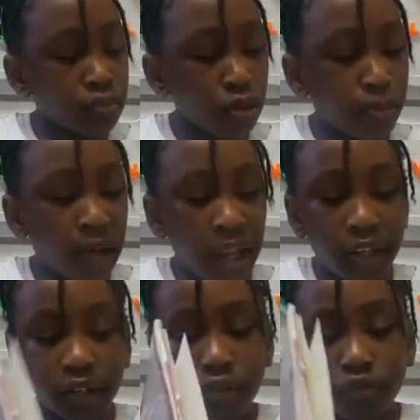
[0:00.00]

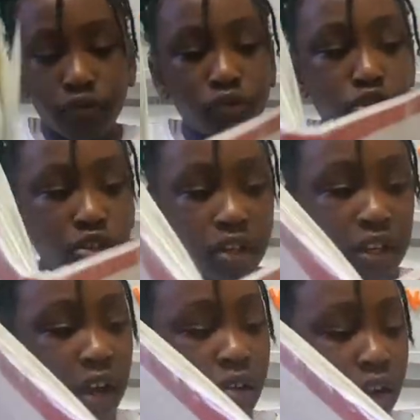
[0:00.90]
replied
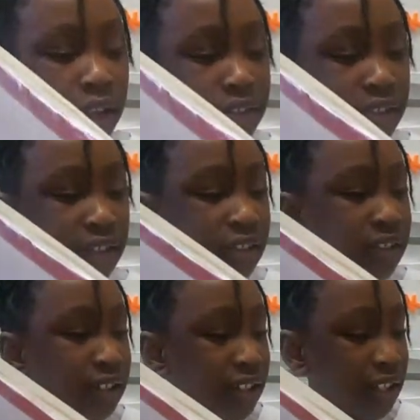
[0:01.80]
Crocodile as they
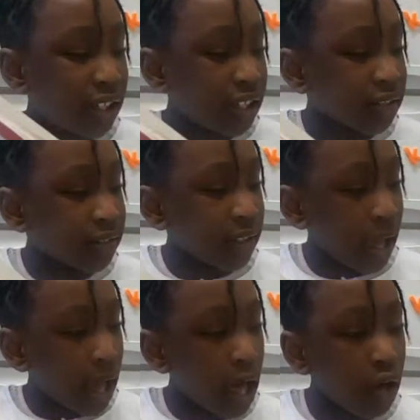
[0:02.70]
slid
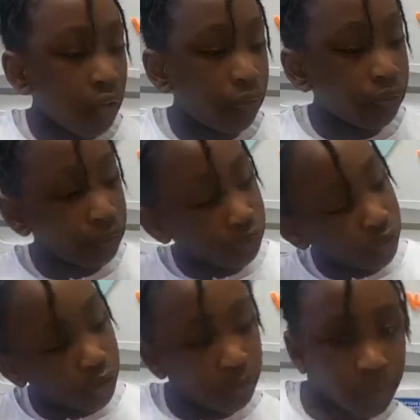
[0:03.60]
down
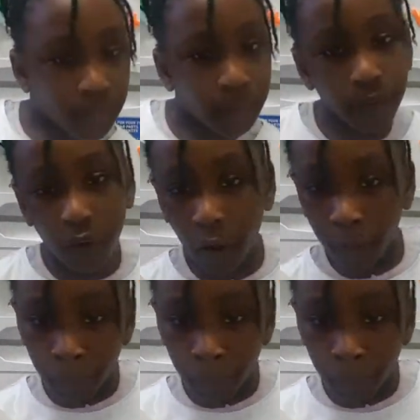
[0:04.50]
the river.